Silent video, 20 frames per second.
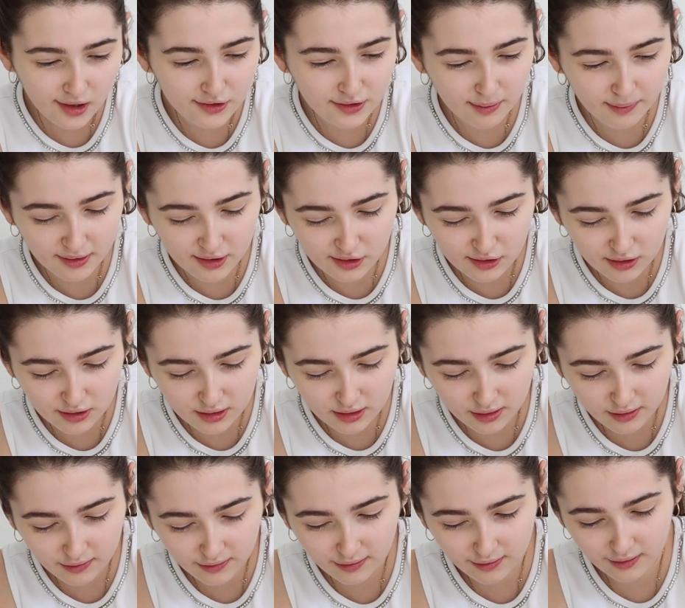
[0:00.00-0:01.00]
So
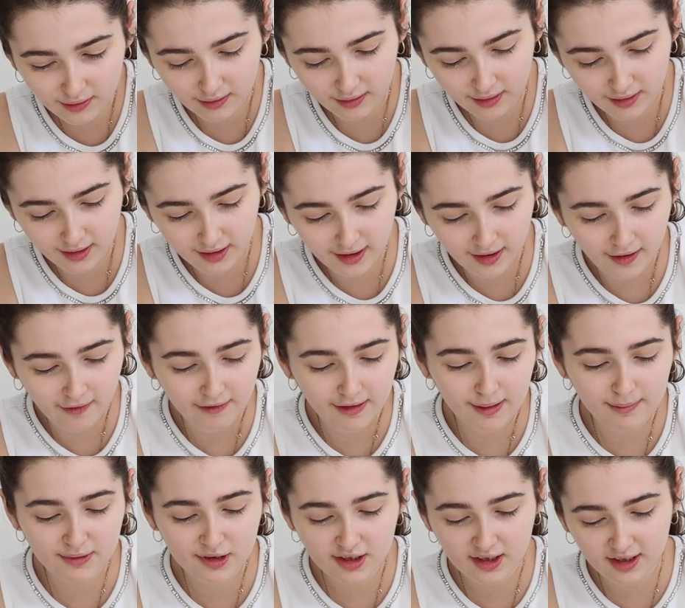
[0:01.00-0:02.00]

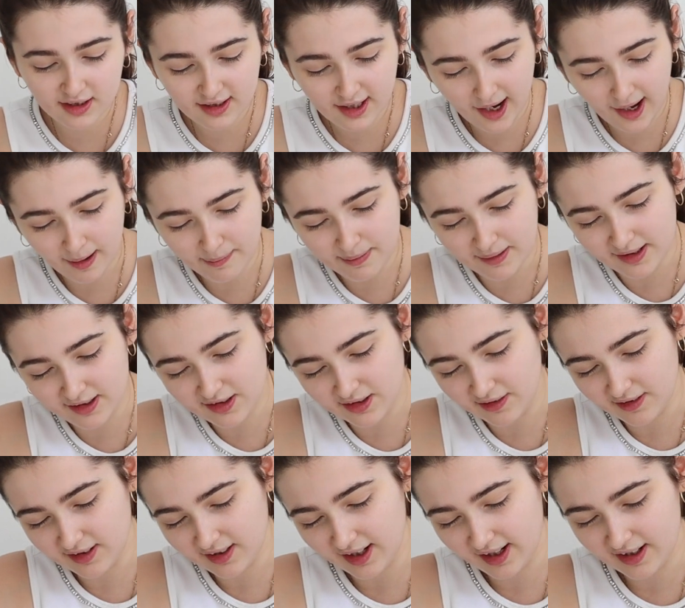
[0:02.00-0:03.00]
I'm just going to tap it so
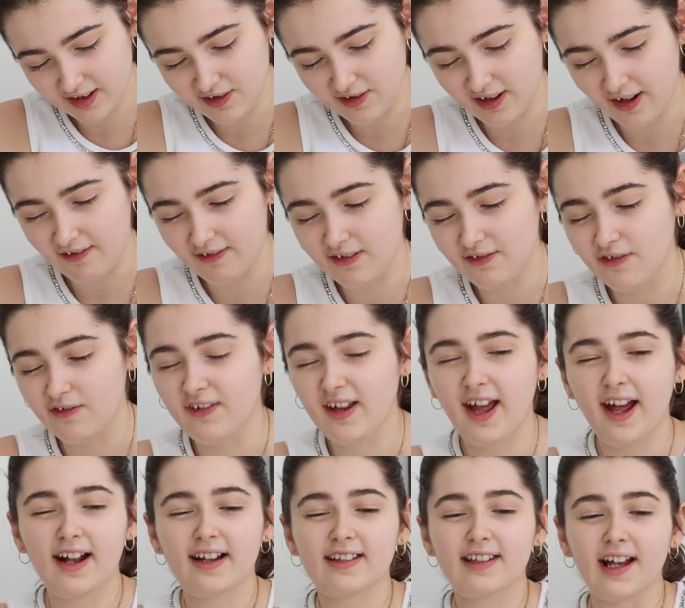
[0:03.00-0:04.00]
it's like you get rid of all the
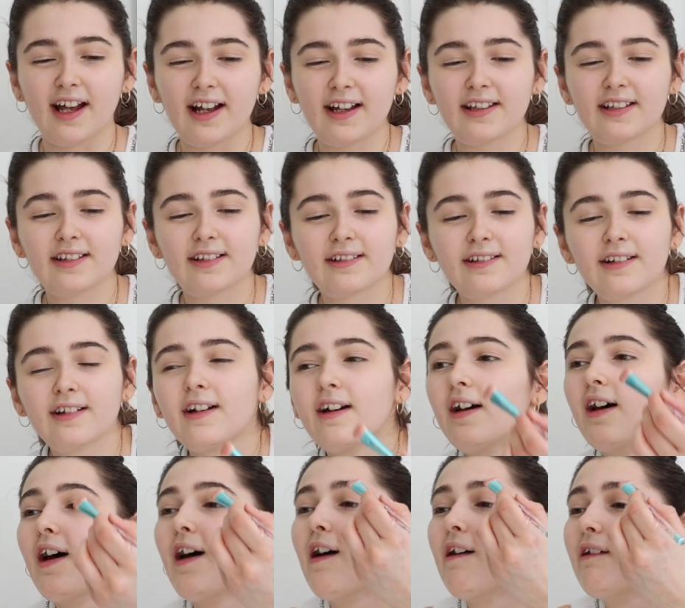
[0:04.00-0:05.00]
excess.
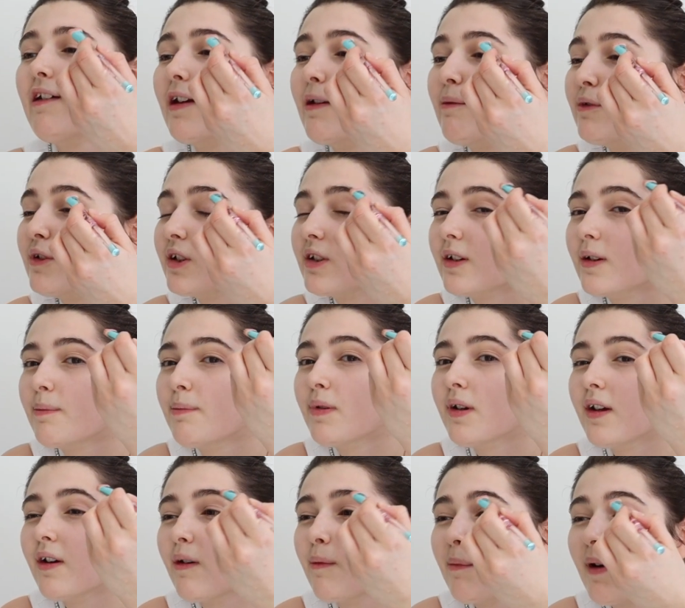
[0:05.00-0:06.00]
And I'm just going to
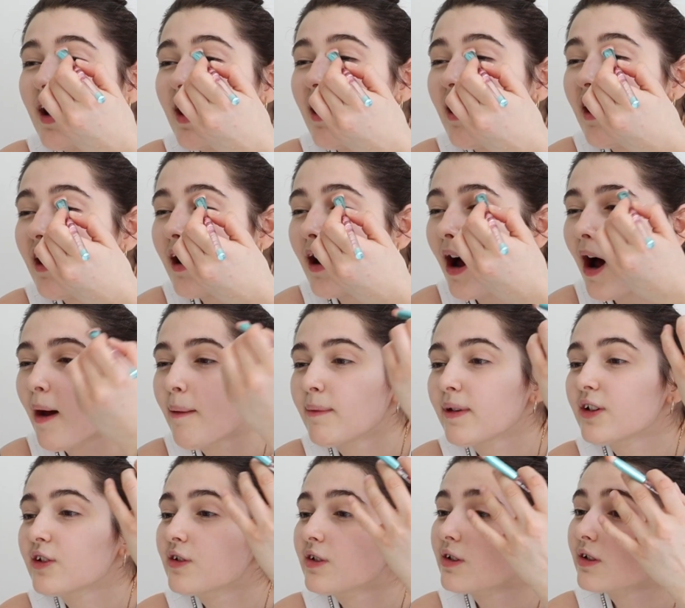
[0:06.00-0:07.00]
put it on my eye. I'm
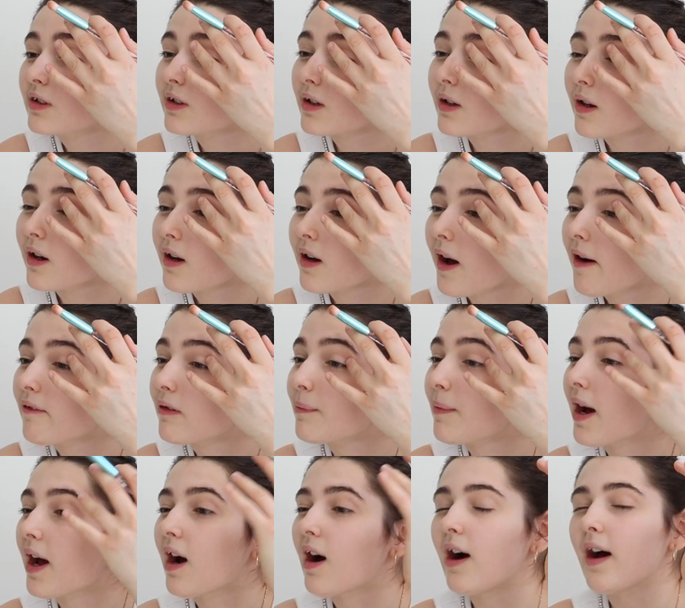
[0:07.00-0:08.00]
literally just going to cover
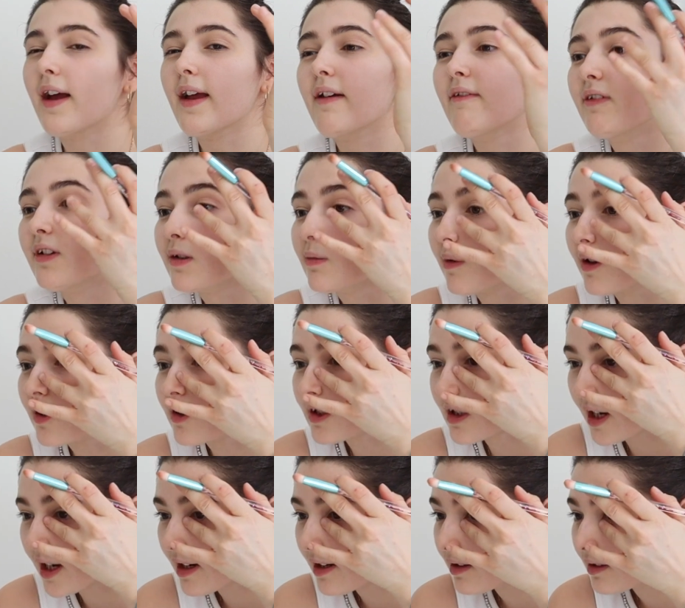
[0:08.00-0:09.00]
my eye in this one
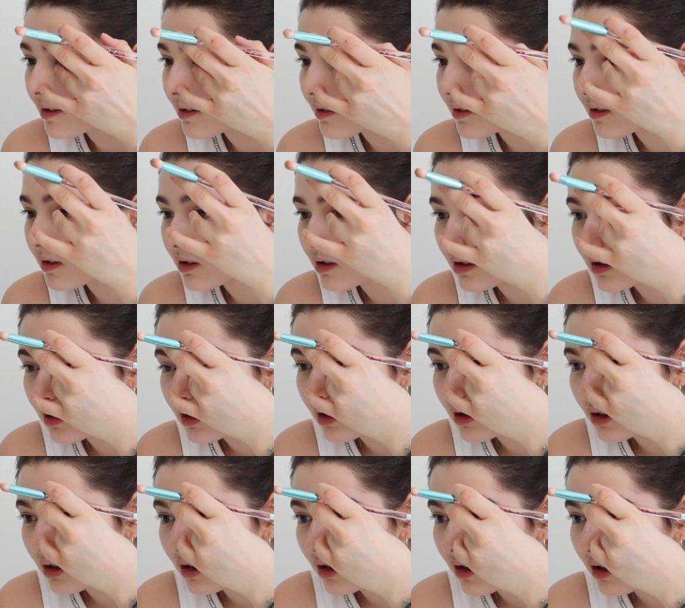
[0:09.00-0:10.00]
shade.
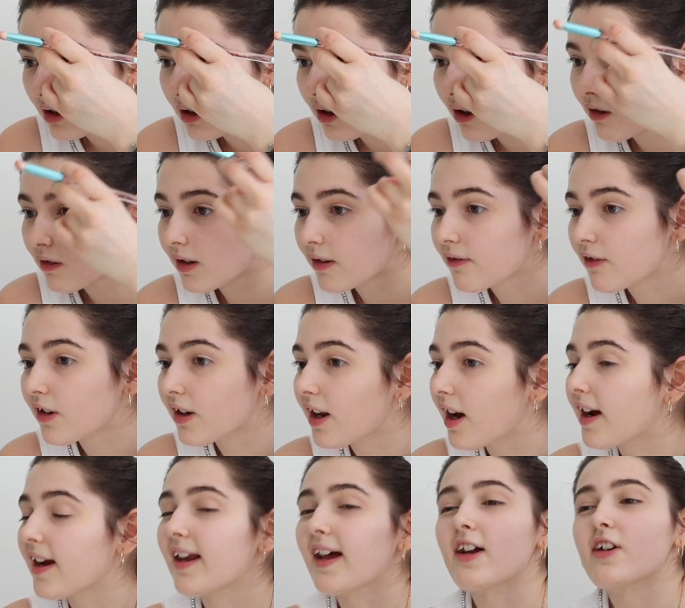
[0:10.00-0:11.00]
Well, no, I've got an
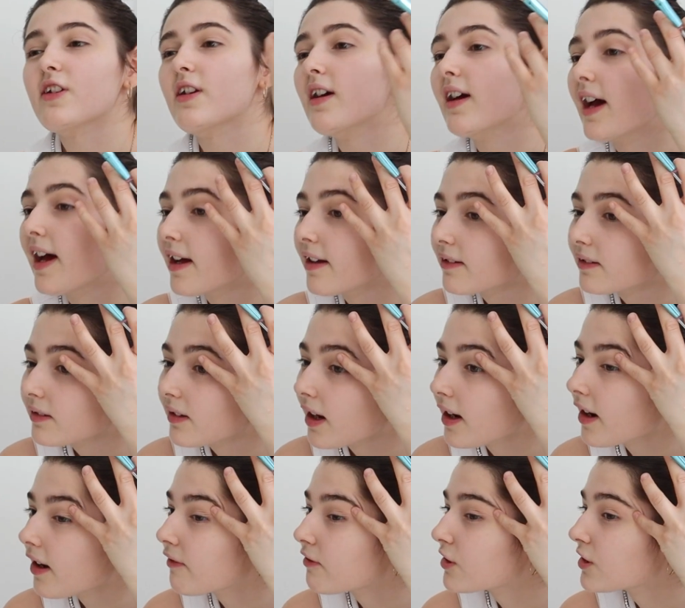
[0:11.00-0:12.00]
eyelash, okay.
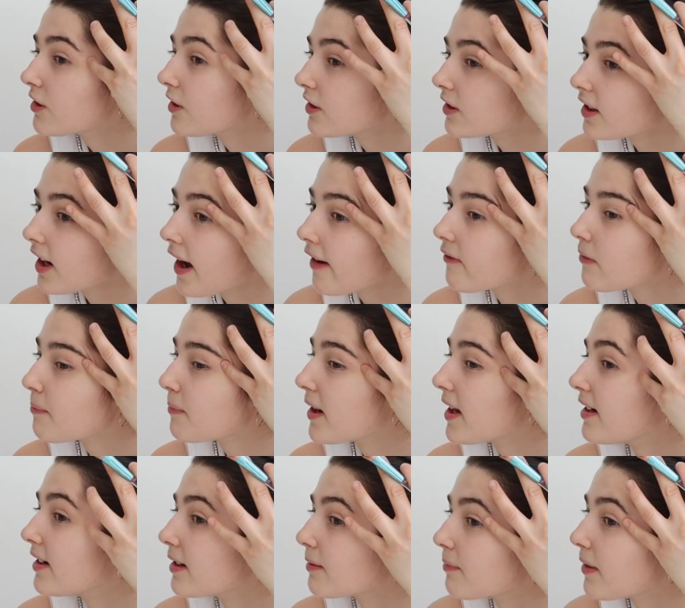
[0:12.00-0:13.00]
And I've just noticed I haven't
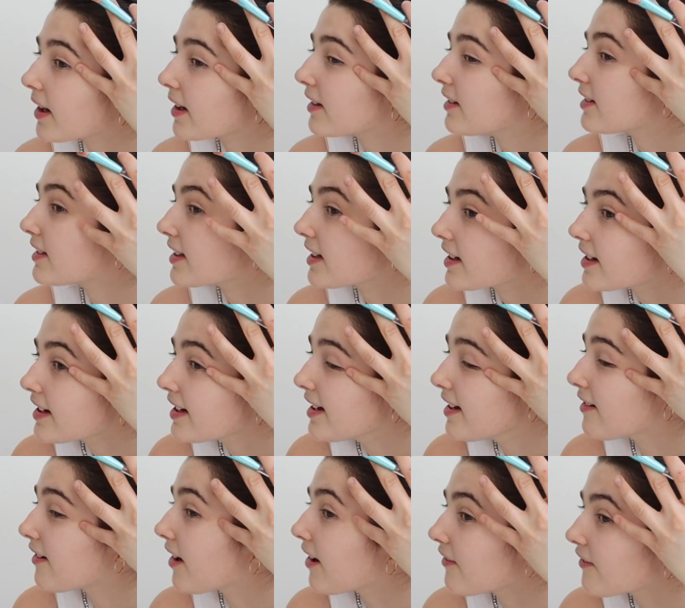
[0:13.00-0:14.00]
blended my concealer
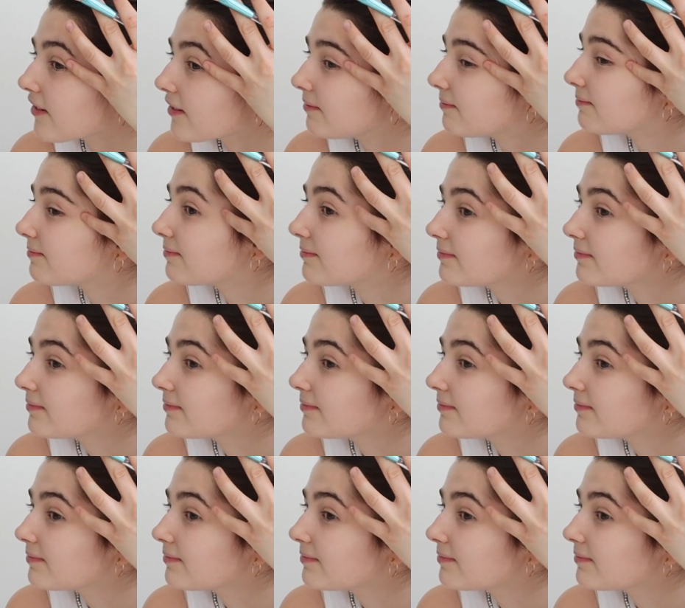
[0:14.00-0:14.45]
here either.